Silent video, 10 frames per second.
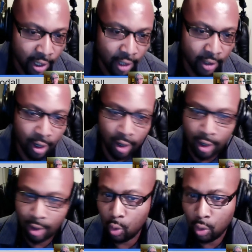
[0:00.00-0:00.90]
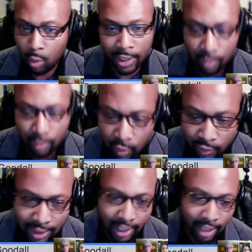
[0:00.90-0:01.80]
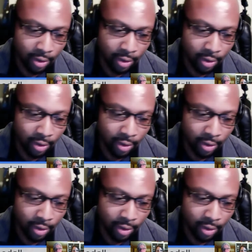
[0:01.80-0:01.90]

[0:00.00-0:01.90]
or watch a movie together.